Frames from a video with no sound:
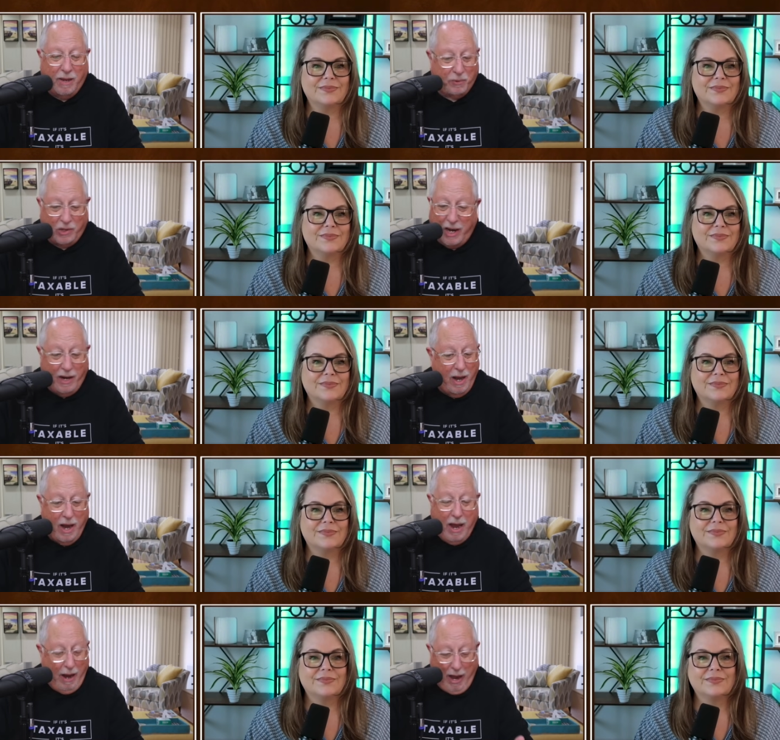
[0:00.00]
Speaker 1: saying,
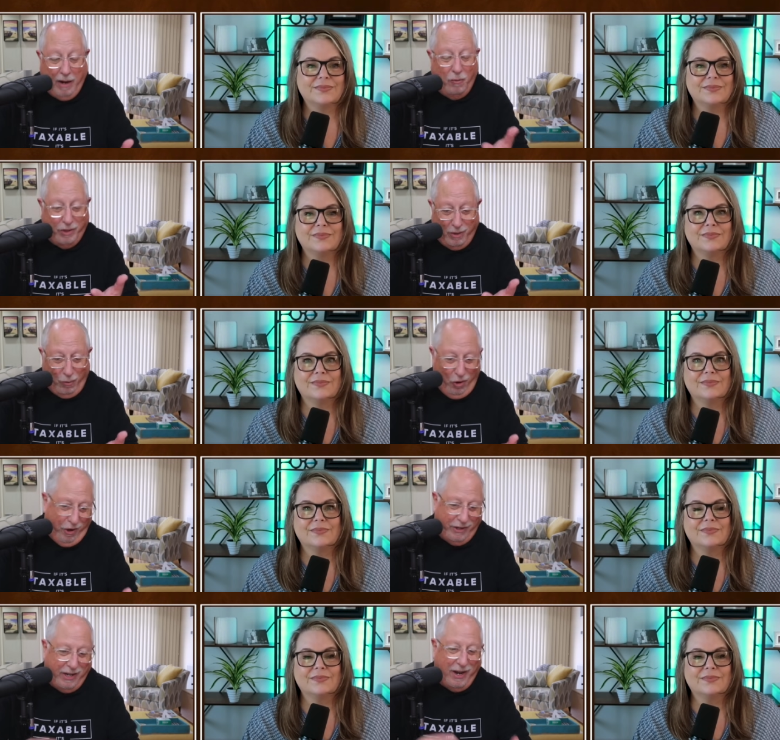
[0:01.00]
I don't want the
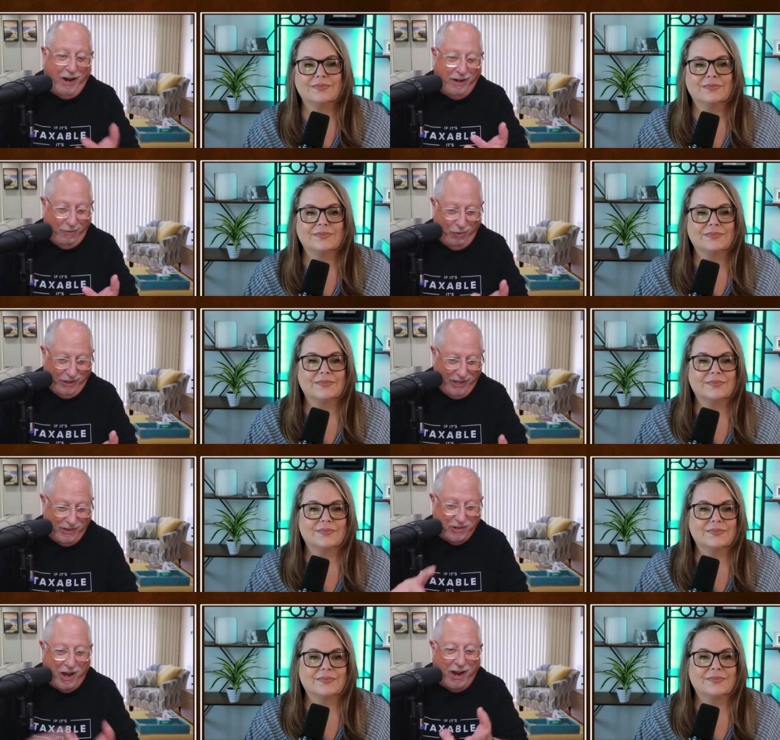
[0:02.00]
warranty. I don't want
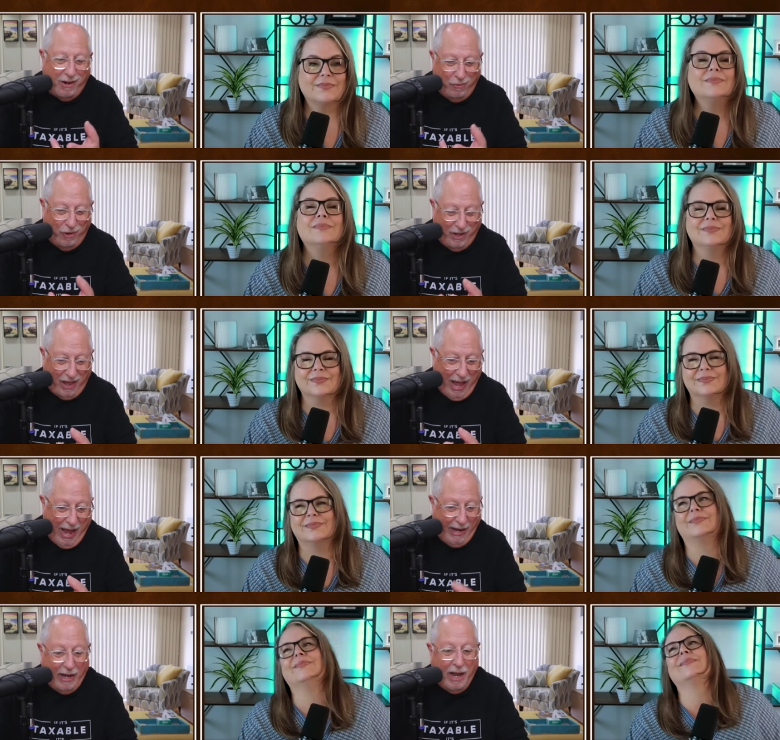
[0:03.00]
this. I don't want
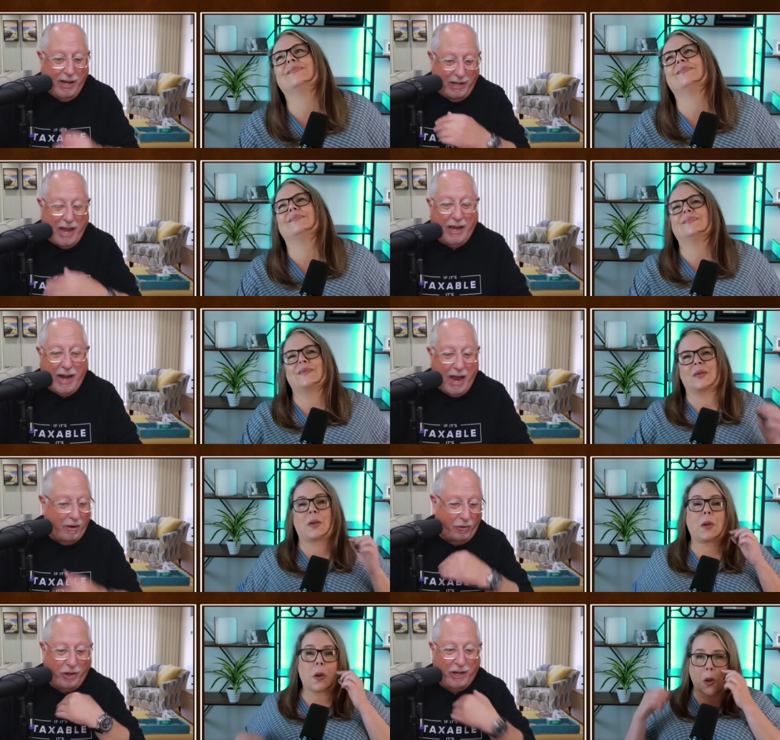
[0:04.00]
that. Take it out,
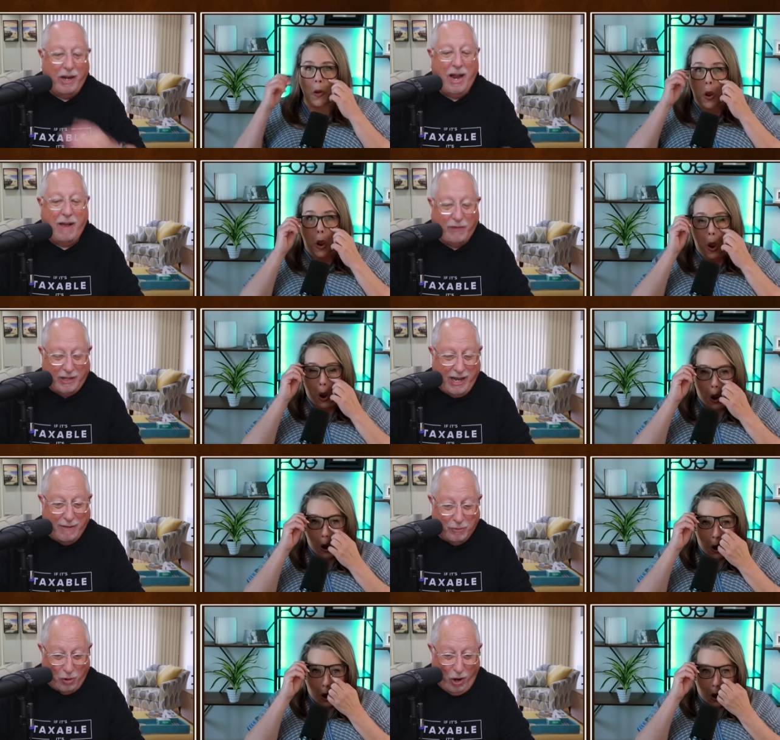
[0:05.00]
or you can have the
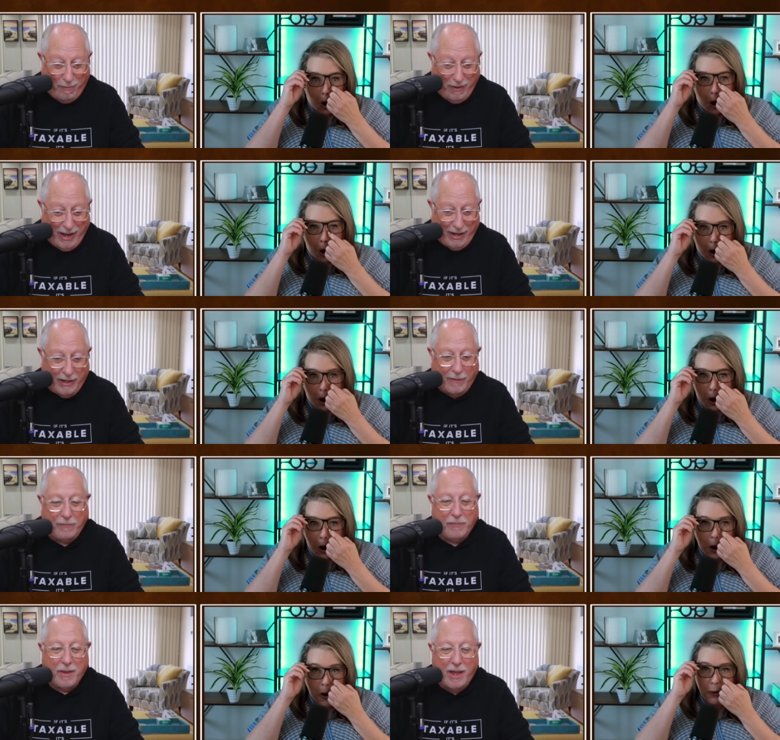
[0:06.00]
damn car
Speaker 2: back.
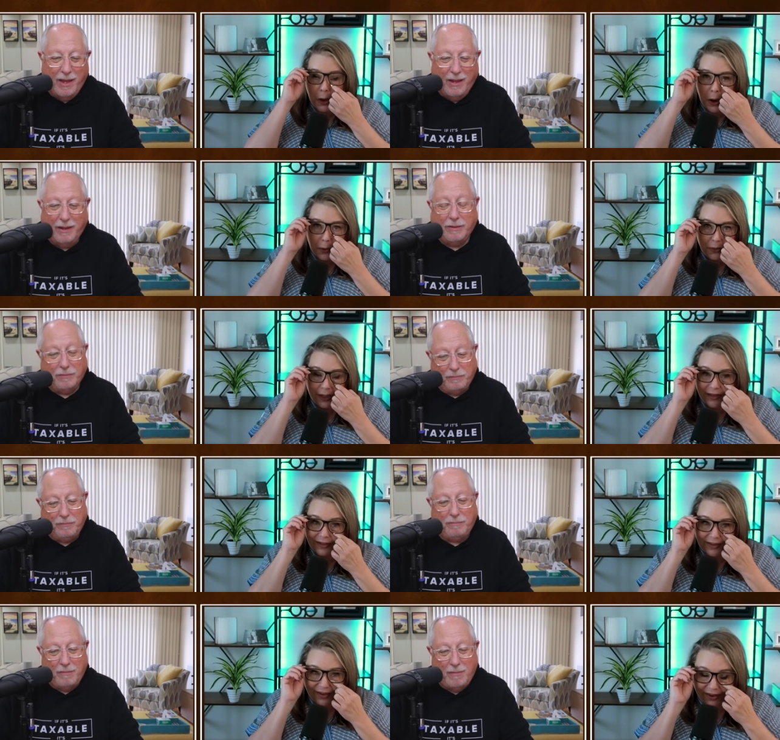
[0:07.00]
Oh, no, that
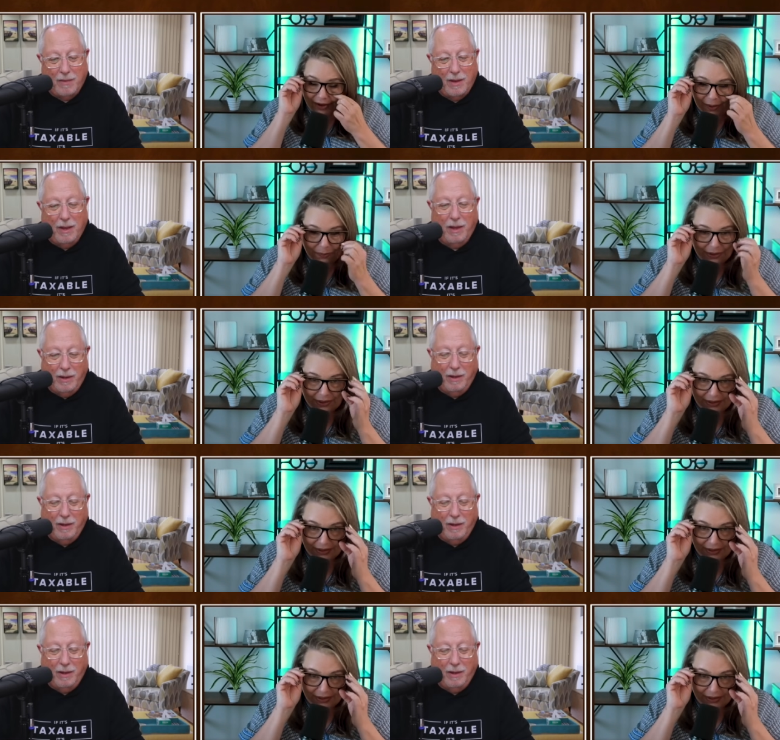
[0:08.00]
did not happen.